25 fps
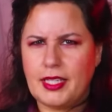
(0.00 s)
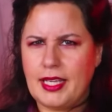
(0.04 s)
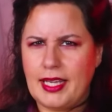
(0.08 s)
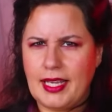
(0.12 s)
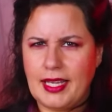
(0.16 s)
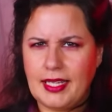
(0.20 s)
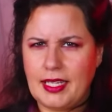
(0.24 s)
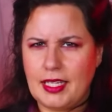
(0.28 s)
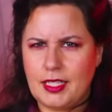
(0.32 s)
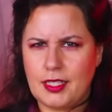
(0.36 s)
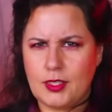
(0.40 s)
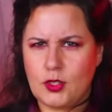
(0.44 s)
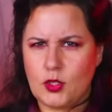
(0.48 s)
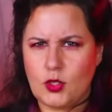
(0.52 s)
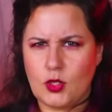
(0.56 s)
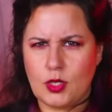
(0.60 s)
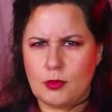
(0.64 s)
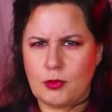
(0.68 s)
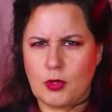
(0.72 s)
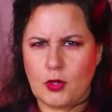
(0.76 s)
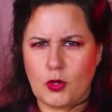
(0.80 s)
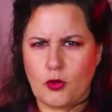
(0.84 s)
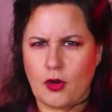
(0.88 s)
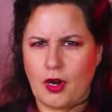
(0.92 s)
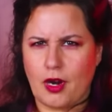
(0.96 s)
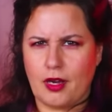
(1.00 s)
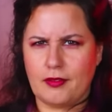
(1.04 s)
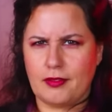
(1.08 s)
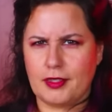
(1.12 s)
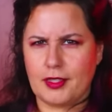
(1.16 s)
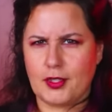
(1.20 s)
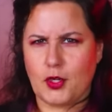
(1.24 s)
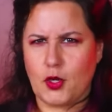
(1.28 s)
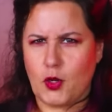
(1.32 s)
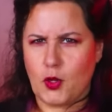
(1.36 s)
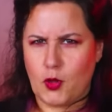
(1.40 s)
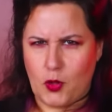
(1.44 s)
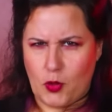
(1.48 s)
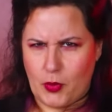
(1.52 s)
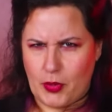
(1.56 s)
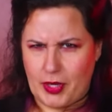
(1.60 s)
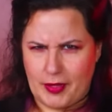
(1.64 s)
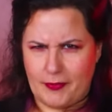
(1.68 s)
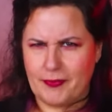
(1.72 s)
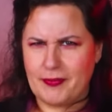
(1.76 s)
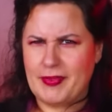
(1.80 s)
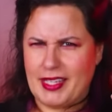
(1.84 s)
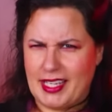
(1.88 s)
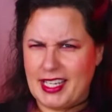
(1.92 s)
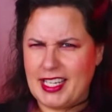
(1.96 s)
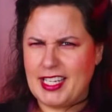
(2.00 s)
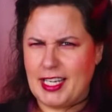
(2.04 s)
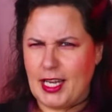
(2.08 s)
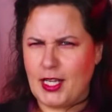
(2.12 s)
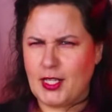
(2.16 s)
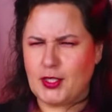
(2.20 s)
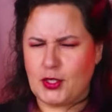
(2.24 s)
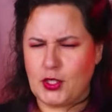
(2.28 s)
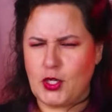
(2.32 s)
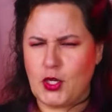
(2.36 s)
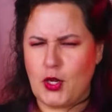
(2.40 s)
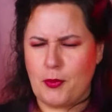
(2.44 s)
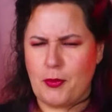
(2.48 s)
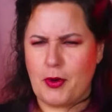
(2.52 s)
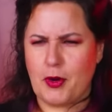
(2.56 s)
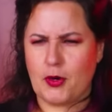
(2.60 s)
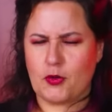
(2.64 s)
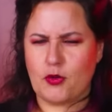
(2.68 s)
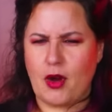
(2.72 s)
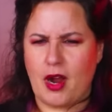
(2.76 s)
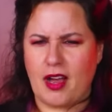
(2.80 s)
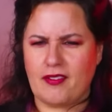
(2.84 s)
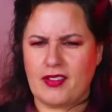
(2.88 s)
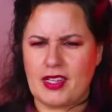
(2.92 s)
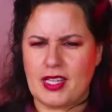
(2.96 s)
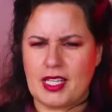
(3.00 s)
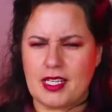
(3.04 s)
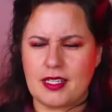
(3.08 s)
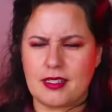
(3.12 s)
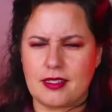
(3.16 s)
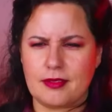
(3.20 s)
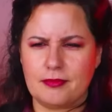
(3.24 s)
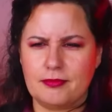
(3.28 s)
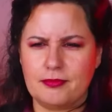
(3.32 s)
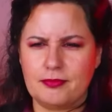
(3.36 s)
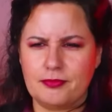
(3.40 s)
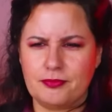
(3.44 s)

He needs to do more groveling, Chloe. He needs to do more groveling.